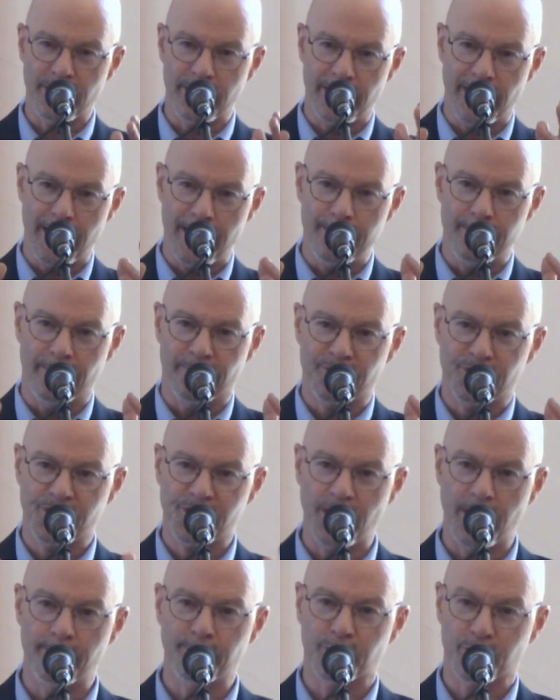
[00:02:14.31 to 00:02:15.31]
the name of
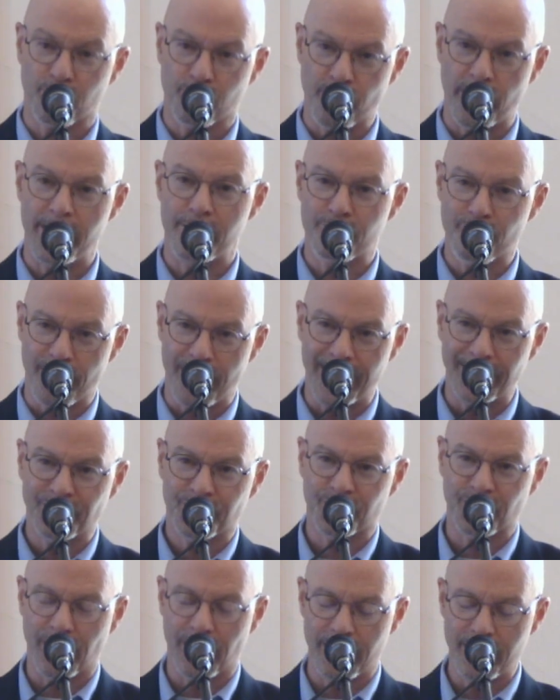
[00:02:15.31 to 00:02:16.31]
Shem's
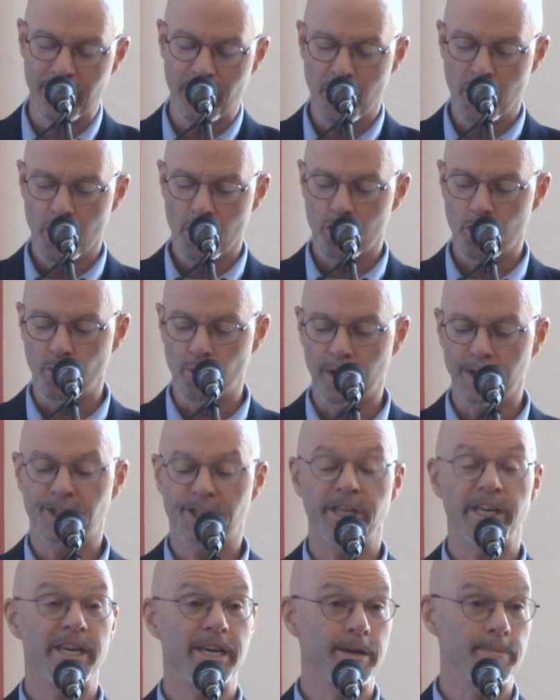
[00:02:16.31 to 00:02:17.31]
great-grandson, who
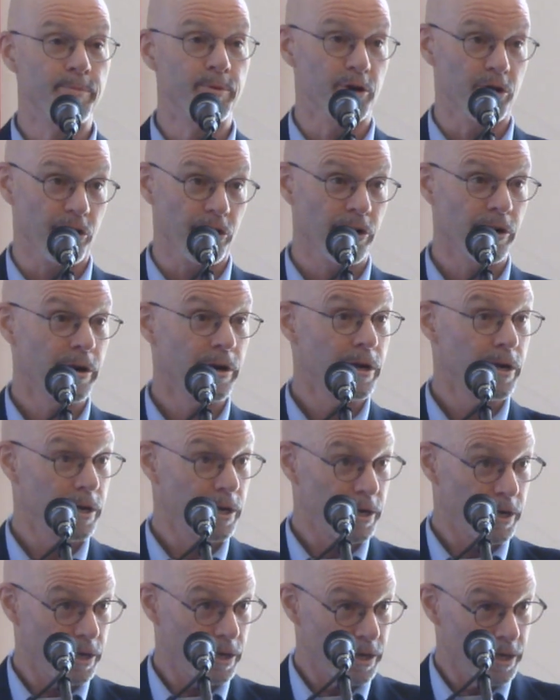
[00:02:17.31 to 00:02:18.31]
was
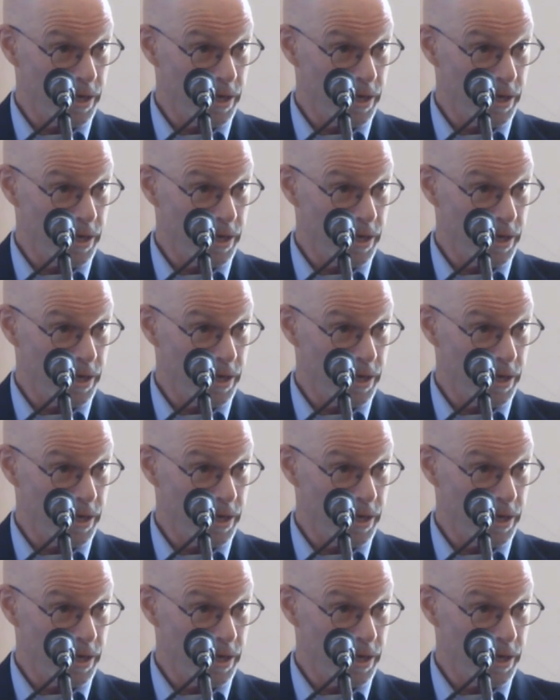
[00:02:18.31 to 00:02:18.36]
Eber.